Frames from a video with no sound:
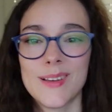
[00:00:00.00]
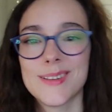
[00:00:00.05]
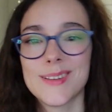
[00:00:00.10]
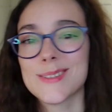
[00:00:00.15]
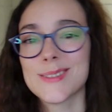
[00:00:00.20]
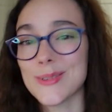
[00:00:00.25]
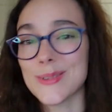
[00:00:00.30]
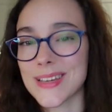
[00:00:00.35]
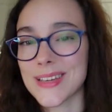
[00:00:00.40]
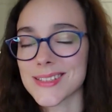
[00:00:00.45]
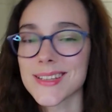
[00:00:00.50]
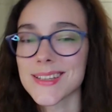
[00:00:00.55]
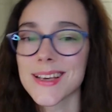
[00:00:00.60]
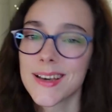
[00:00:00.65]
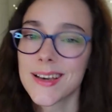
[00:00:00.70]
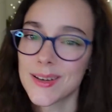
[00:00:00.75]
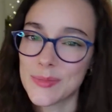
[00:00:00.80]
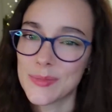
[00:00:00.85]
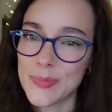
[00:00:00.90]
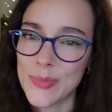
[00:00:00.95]
So yes,
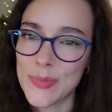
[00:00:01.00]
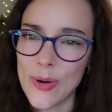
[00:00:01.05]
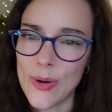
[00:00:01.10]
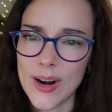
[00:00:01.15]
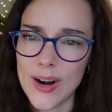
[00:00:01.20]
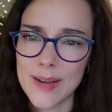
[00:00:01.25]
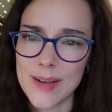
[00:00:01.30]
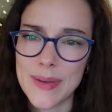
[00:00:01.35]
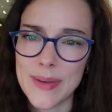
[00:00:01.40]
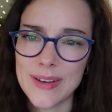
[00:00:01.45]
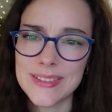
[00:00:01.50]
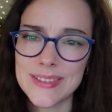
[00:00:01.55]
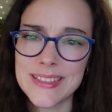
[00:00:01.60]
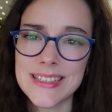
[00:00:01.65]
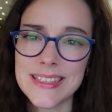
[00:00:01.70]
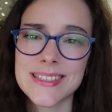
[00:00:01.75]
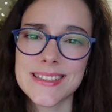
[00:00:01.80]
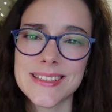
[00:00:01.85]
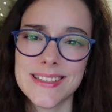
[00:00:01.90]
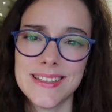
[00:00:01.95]
more about
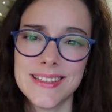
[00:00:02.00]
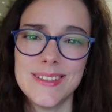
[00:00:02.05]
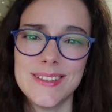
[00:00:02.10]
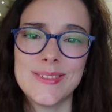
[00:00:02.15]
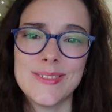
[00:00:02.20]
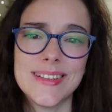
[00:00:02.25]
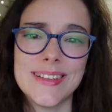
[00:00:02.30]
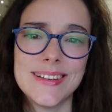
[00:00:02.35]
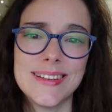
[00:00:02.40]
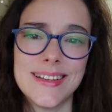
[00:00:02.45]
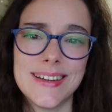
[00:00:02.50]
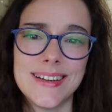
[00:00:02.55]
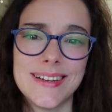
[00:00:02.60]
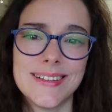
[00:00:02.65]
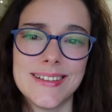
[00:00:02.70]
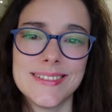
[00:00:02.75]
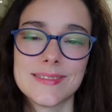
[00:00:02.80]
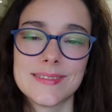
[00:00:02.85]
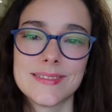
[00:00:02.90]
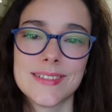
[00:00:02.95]
this you will learn
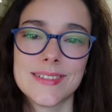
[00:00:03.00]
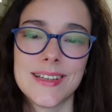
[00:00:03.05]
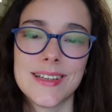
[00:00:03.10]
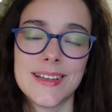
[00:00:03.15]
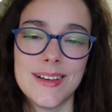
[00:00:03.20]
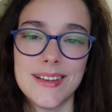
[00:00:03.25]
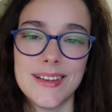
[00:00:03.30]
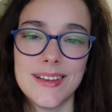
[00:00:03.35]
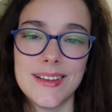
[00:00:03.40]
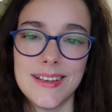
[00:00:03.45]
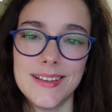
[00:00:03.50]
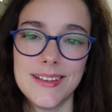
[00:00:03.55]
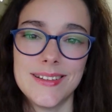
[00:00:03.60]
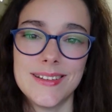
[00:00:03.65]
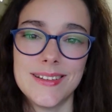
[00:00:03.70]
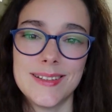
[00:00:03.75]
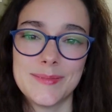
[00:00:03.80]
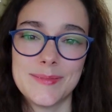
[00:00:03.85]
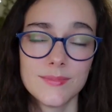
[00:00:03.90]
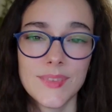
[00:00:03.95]

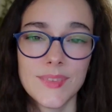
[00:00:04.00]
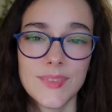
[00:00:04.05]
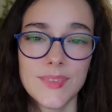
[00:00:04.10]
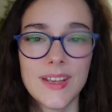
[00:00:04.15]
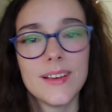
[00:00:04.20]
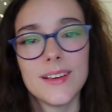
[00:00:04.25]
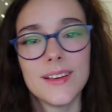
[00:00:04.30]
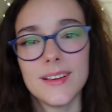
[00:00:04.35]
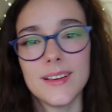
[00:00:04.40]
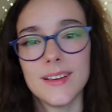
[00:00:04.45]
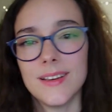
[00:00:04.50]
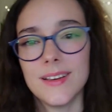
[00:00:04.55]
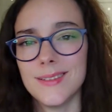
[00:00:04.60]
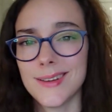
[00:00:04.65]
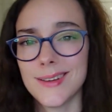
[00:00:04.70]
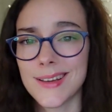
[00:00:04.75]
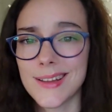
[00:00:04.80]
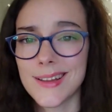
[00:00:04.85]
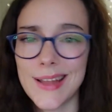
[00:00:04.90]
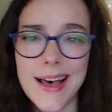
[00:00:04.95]

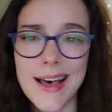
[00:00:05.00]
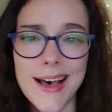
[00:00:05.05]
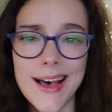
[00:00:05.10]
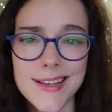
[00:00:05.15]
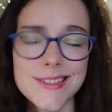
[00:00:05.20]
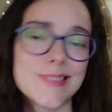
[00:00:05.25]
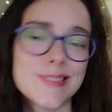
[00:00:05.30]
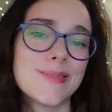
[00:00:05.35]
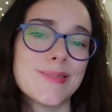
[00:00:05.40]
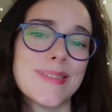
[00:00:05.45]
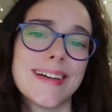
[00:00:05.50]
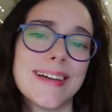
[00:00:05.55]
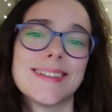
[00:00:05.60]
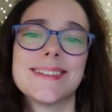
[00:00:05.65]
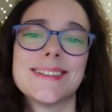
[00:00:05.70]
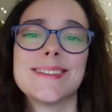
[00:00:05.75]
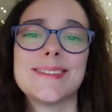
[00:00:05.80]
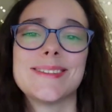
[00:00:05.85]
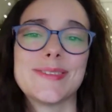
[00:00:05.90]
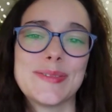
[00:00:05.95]
in class
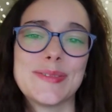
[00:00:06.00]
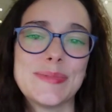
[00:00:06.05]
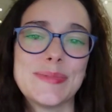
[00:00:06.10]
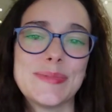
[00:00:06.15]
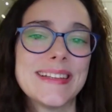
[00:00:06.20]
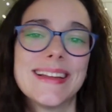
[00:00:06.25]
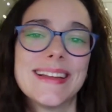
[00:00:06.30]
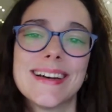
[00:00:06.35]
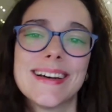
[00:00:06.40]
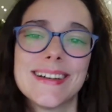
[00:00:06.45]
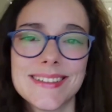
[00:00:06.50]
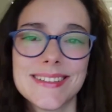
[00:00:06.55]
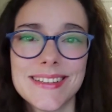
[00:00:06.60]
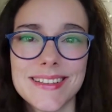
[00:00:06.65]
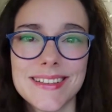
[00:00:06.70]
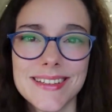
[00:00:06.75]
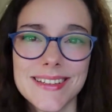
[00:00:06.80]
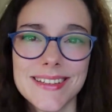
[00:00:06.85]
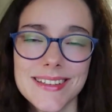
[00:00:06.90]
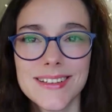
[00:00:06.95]
when you will be
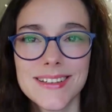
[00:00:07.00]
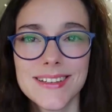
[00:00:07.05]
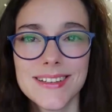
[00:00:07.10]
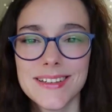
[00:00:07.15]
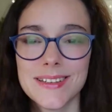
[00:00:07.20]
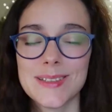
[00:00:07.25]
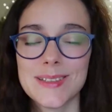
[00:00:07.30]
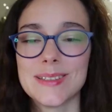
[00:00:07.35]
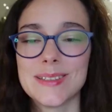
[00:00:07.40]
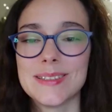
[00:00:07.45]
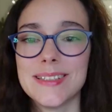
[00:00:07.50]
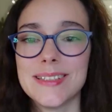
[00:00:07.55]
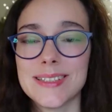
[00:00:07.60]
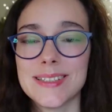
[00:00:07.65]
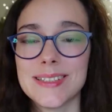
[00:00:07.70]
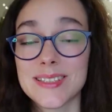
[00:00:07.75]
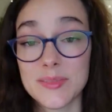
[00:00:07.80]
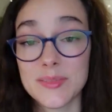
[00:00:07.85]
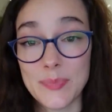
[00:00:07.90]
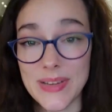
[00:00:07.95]
learning
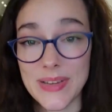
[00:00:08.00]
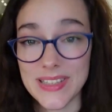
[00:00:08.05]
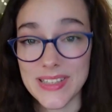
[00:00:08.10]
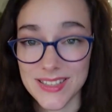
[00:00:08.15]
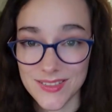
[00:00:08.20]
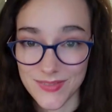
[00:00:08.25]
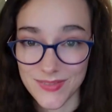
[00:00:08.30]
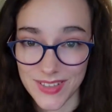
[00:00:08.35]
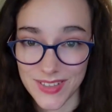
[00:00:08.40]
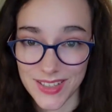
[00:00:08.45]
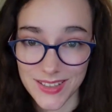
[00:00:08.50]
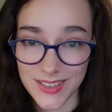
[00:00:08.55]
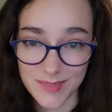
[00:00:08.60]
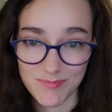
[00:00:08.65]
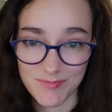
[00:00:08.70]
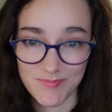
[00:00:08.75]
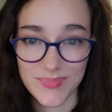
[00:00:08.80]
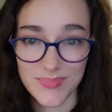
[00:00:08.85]
these specific